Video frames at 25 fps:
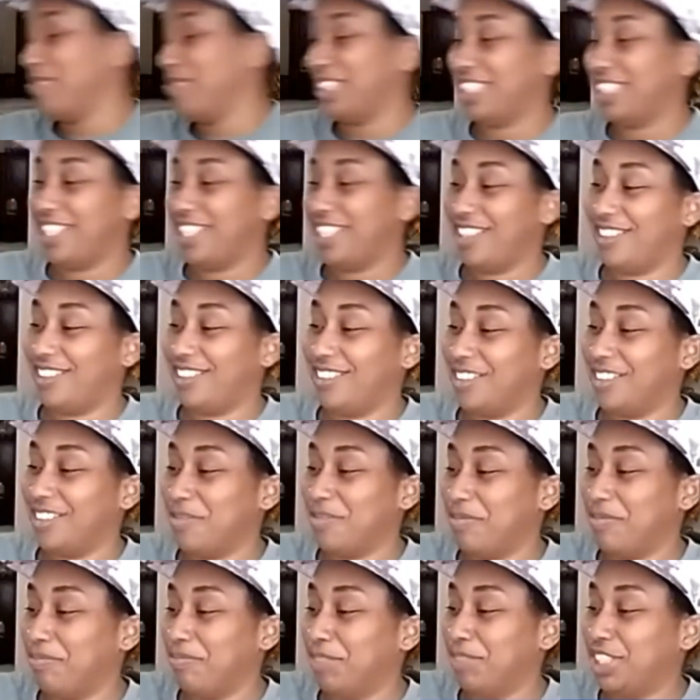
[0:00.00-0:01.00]
Michelle,
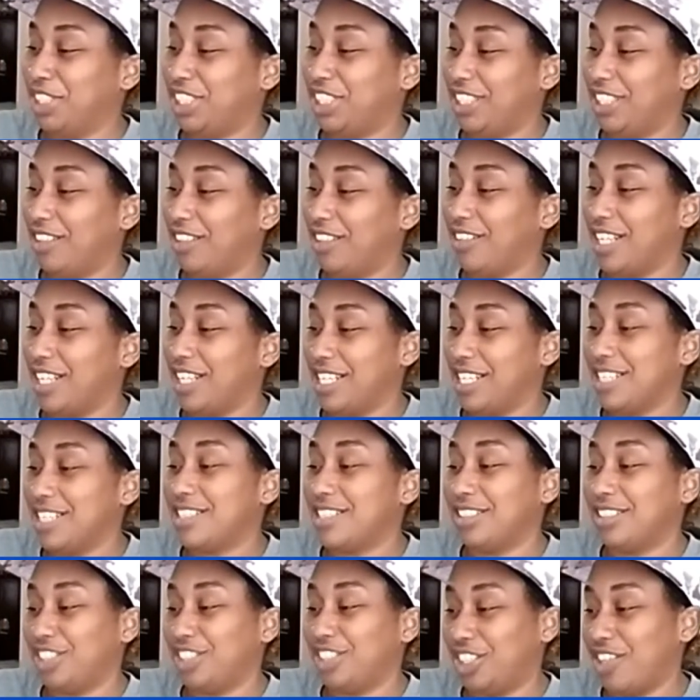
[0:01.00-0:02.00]
Michelle
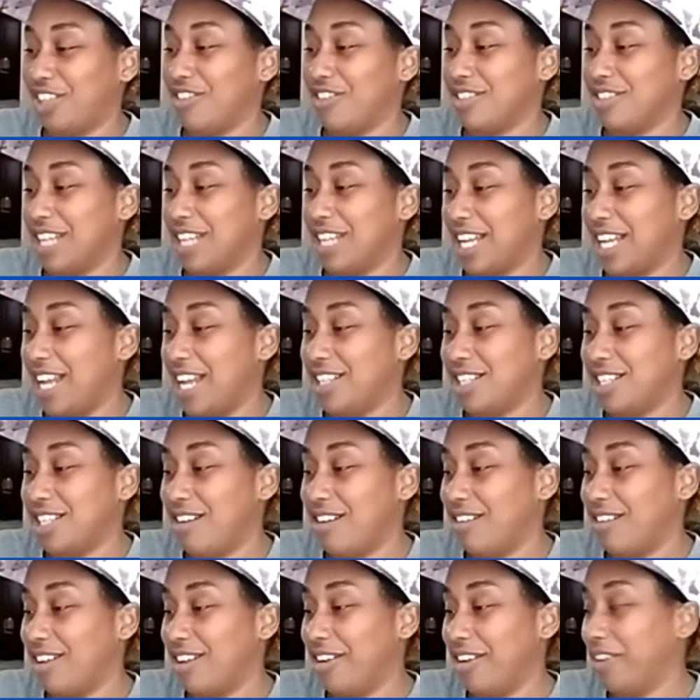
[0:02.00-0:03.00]
is shirts. I can't
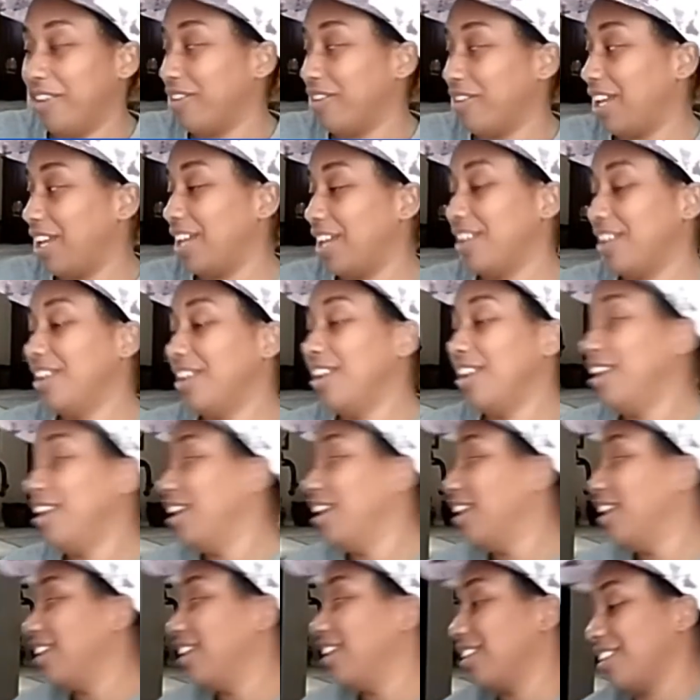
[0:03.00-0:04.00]
talk. I know that.
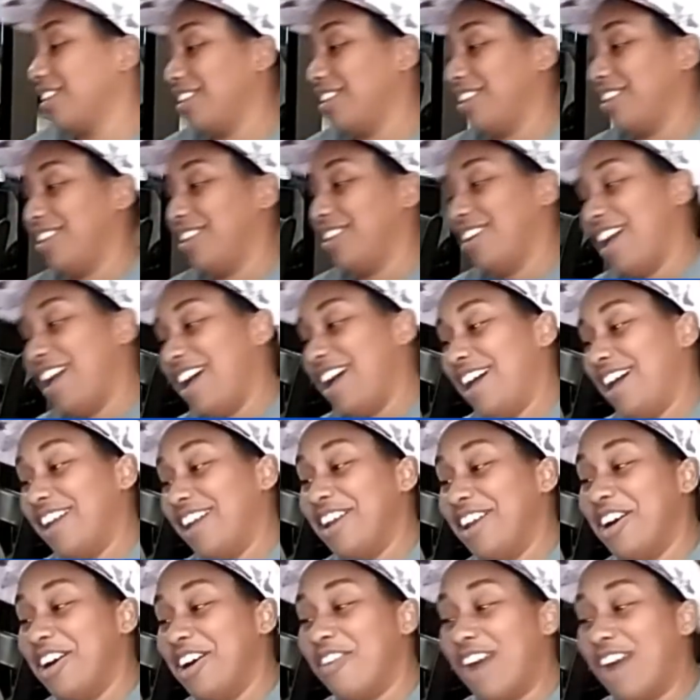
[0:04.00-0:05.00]

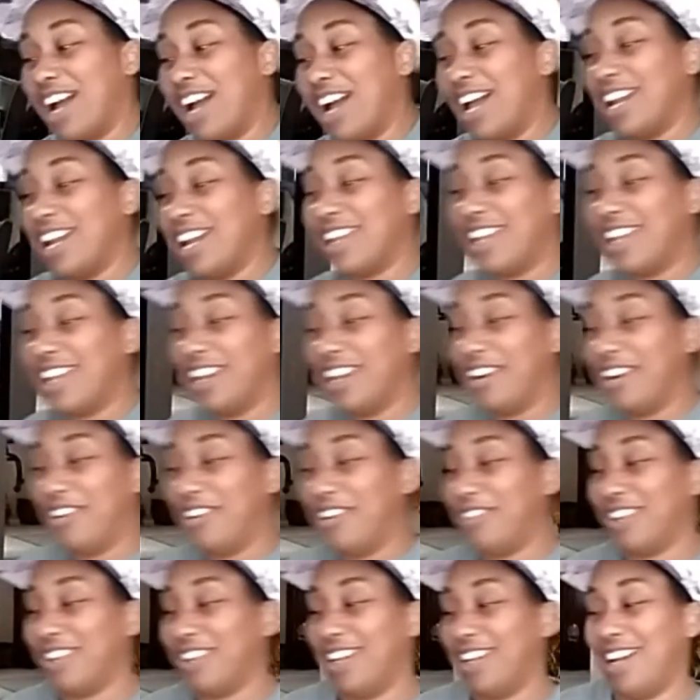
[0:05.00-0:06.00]
I know. I got to get
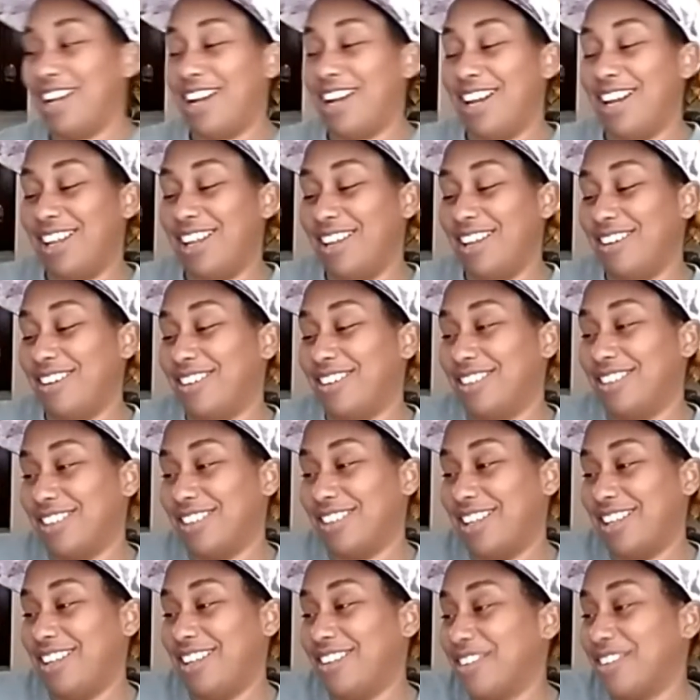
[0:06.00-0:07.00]
on it. I got to get
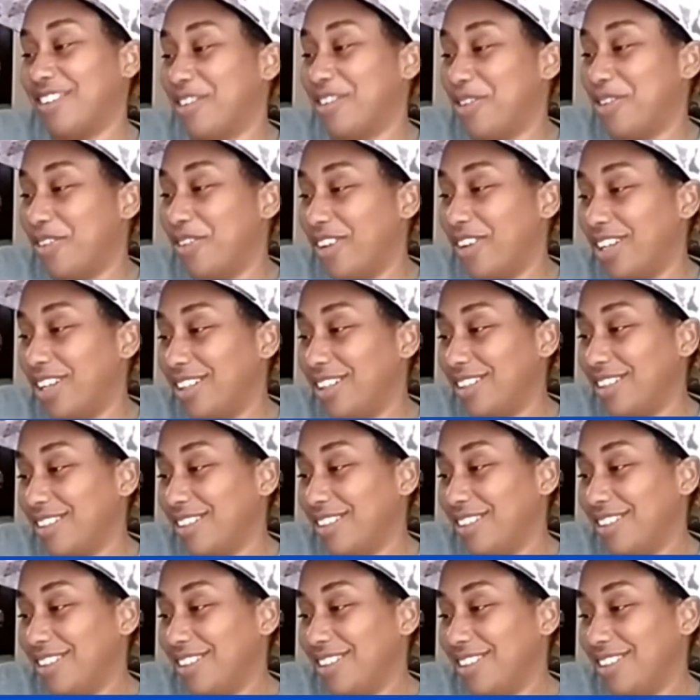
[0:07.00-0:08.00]
her, get her going.
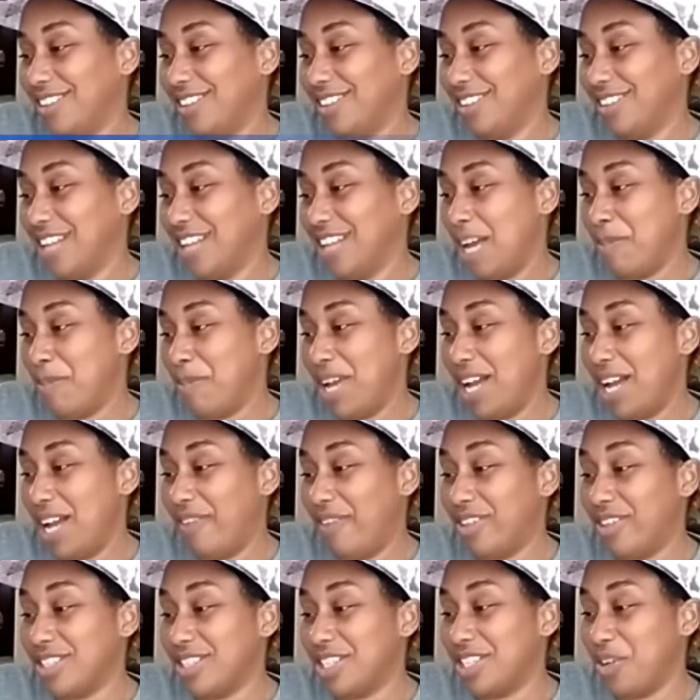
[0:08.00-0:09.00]
I'm gonna
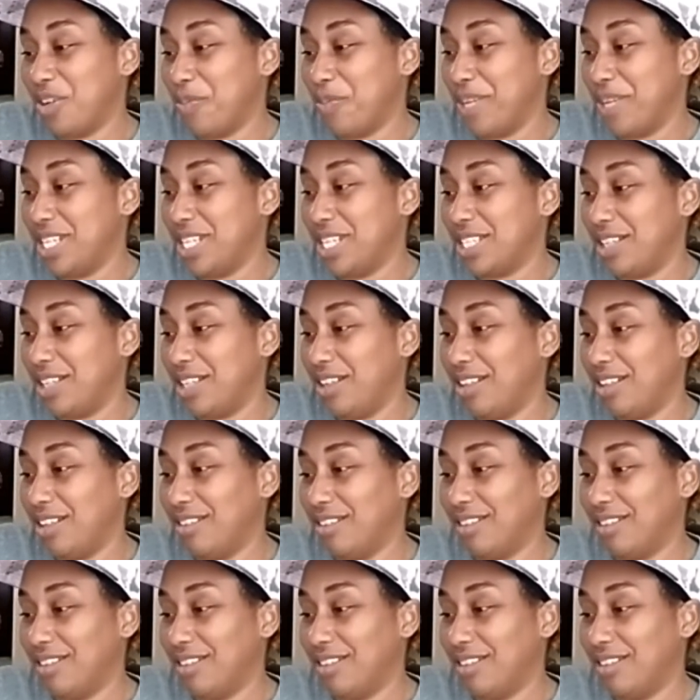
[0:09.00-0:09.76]
have her so busy.